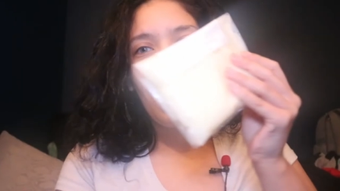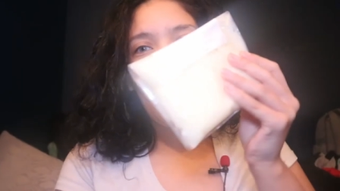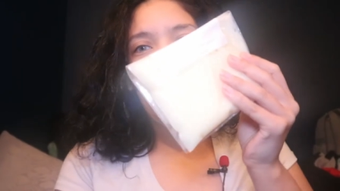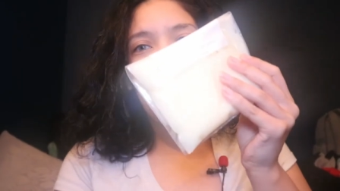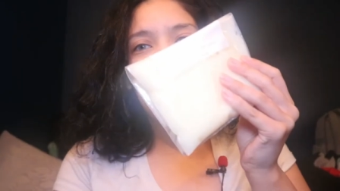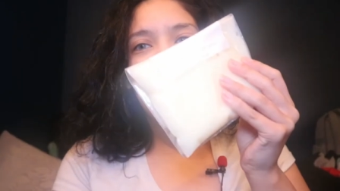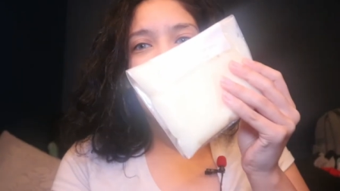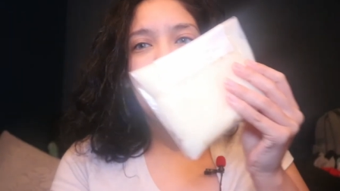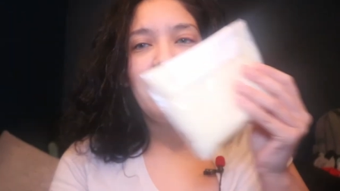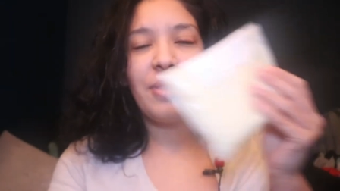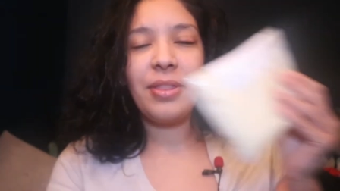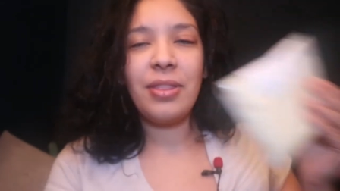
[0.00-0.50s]
I
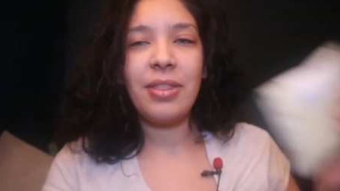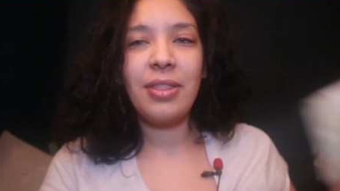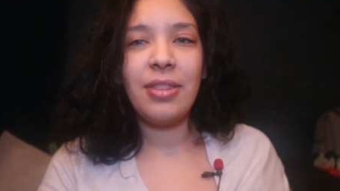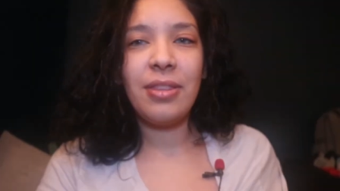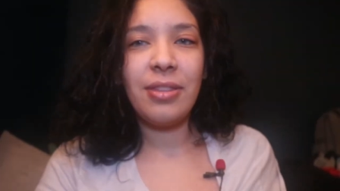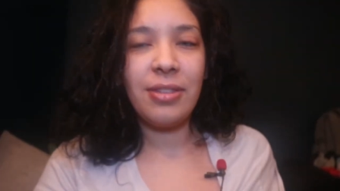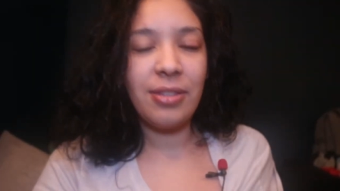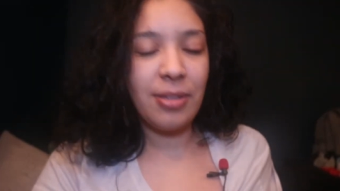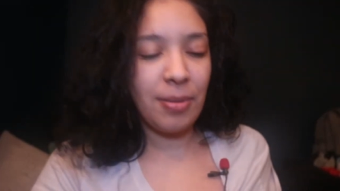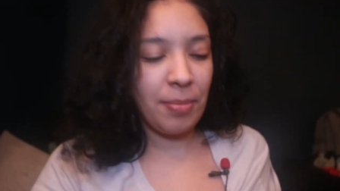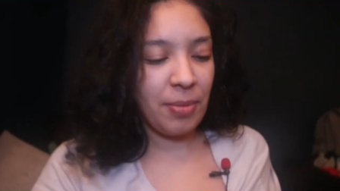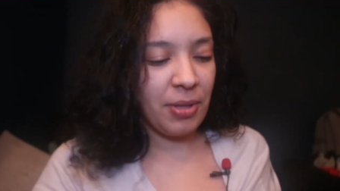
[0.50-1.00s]
put
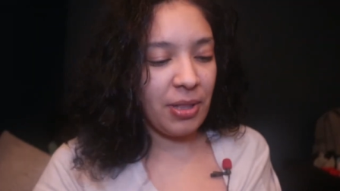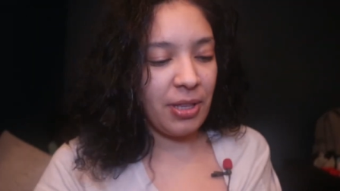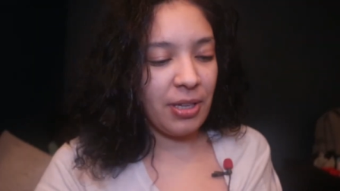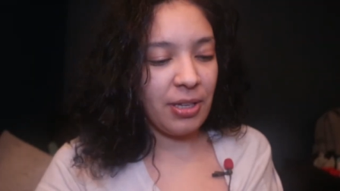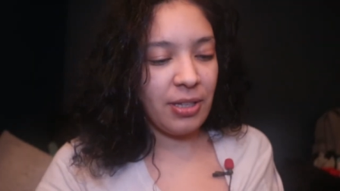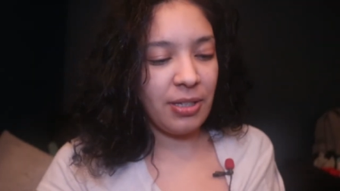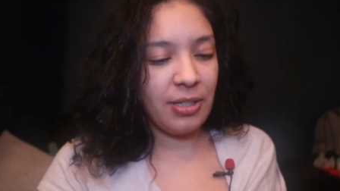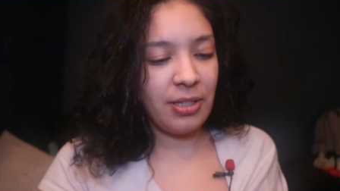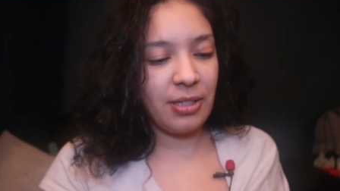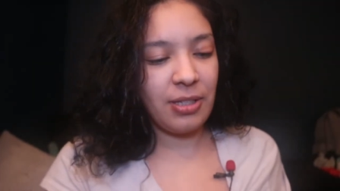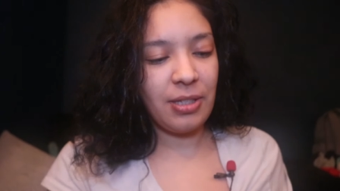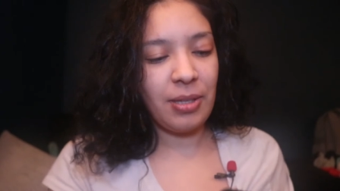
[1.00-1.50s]
some of
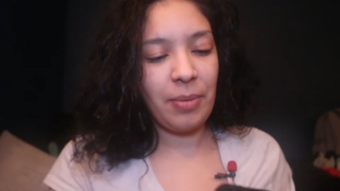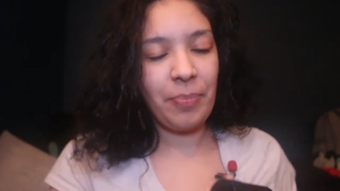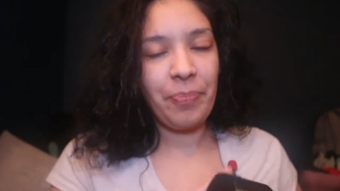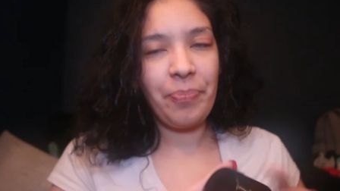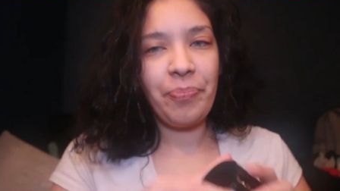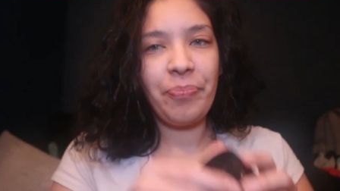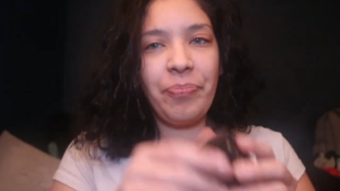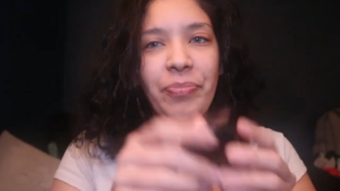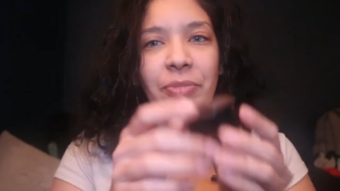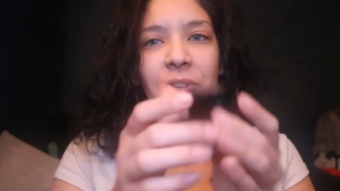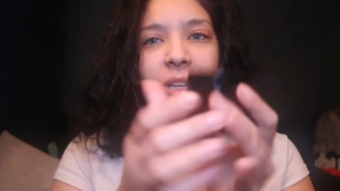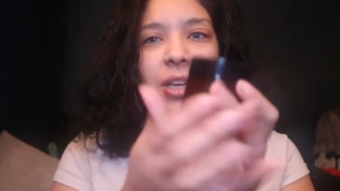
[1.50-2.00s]
this
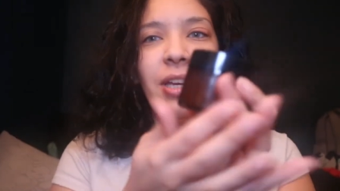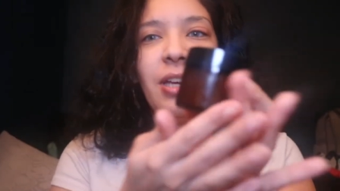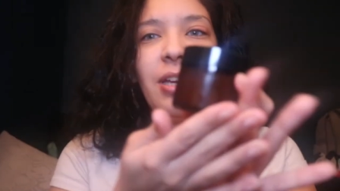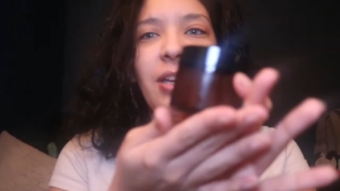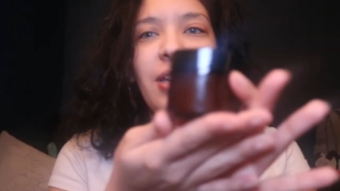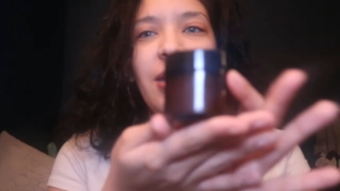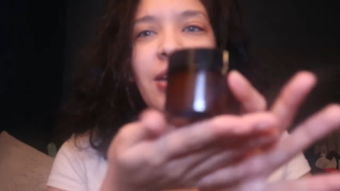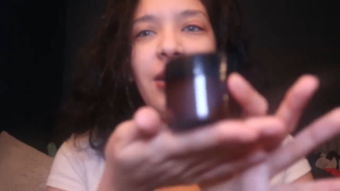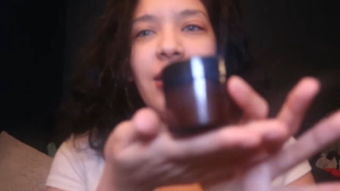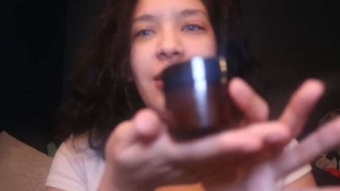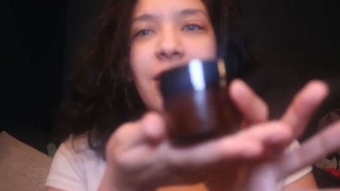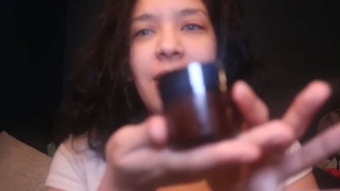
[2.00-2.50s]

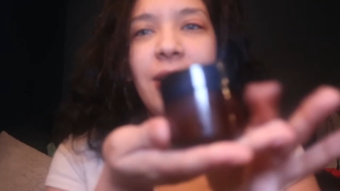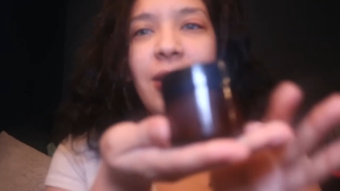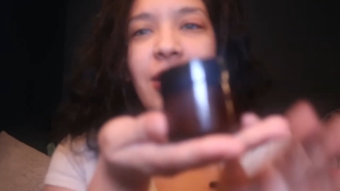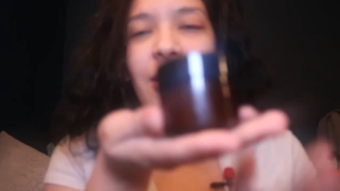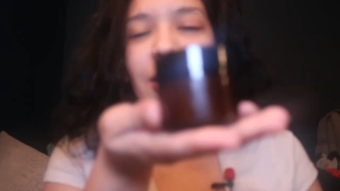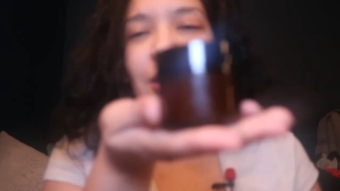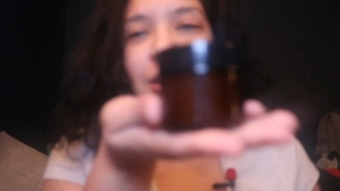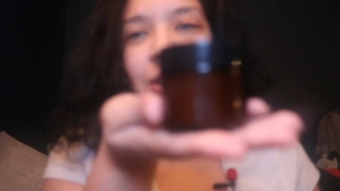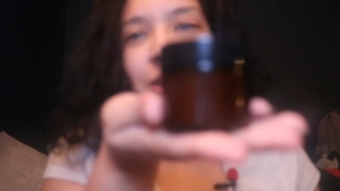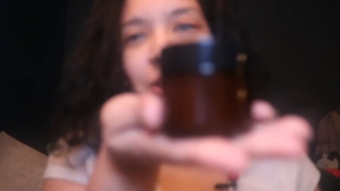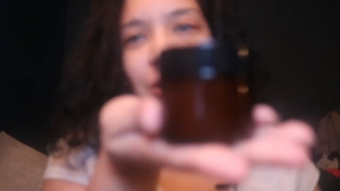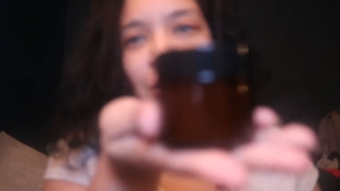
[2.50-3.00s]
in
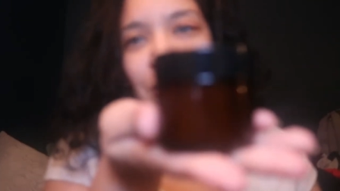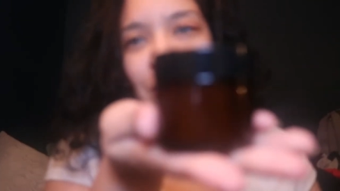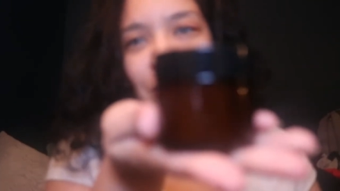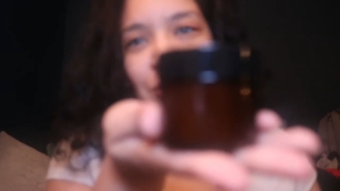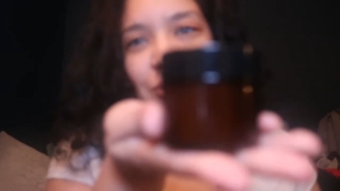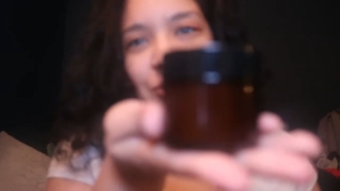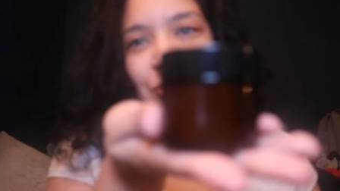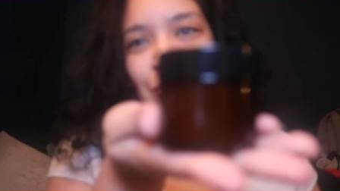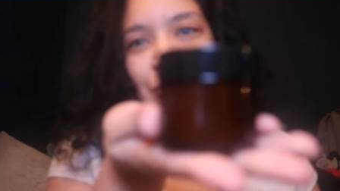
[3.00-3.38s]
a